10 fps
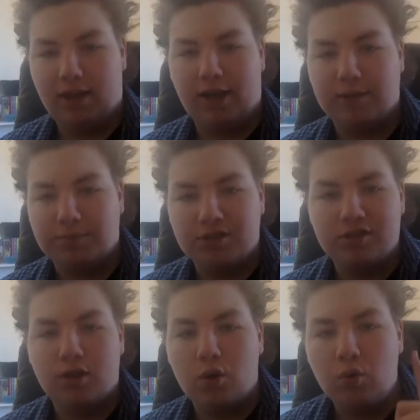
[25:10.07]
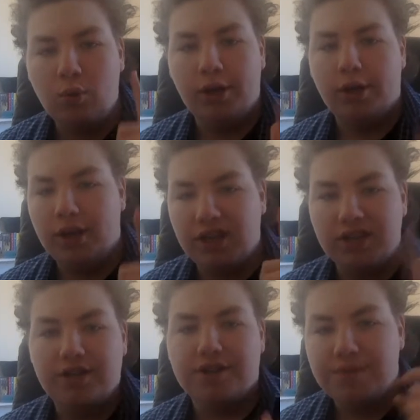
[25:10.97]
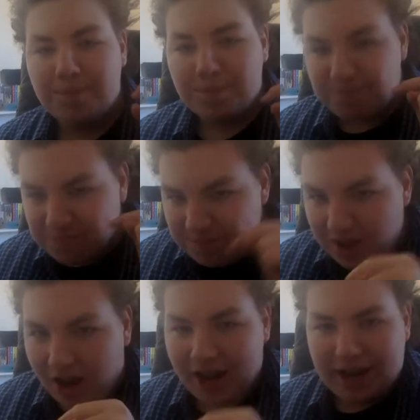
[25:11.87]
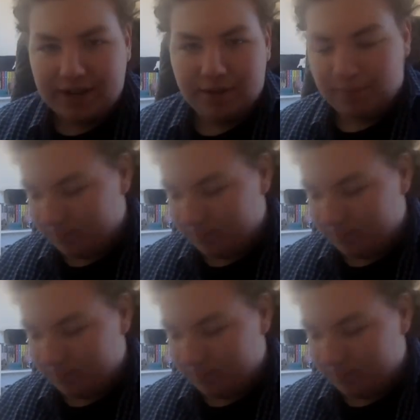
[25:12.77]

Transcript: I'm so tired.